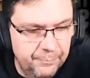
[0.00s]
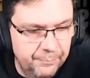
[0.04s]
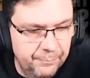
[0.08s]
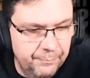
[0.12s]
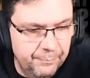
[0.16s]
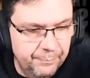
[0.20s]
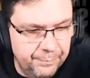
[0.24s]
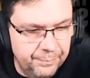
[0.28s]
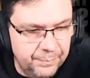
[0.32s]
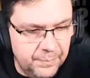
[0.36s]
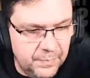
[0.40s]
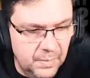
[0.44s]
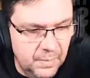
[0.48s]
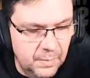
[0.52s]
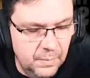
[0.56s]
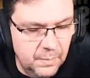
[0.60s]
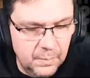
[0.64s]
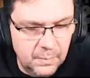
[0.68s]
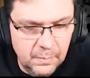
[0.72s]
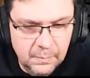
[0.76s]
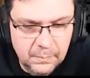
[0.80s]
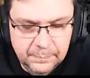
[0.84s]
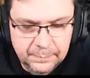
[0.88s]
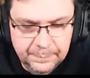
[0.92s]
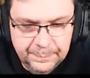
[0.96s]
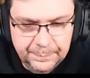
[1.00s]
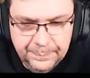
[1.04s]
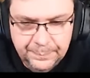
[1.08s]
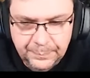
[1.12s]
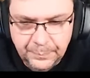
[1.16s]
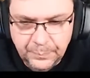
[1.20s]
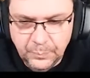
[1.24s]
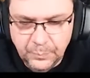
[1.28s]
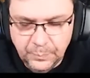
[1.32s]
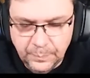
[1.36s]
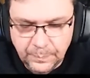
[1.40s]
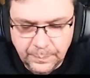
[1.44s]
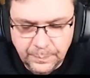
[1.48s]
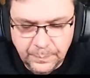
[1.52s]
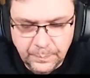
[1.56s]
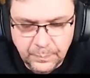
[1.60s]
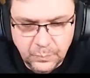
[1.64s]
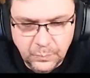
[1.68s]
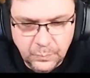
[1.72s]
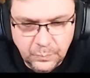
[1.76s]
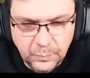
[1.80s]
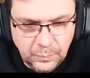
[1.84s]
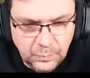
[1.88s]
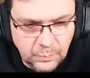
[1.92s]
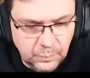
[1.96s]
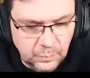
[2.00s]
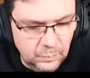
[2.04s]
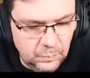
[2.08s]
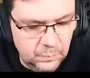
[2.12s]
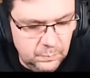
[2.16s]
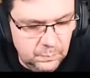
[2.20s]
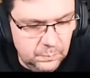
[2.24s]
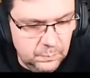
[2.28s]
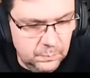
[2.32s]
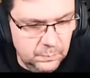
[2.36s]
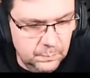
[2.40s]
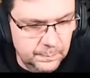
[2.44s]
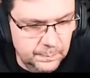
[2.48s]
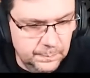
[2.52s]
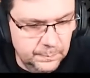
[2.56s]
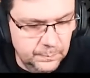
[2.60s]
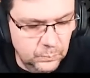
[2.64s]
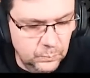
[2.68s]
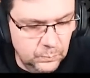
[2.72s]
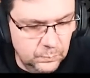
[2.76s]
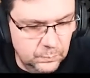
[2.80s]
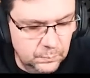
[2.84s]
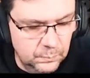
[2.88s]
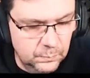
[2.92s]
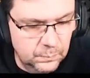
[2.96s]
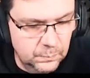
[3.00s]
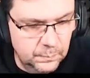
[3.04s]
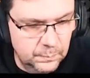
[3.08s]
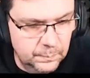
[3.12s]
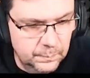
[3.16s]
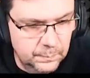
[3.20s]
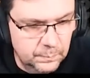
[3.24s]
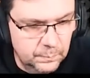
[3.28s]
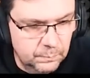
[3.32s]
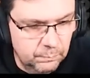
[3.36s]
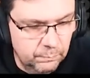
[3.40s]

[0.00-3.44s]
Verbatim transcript: So, um, yeah, quite athletic. I'm six foot three.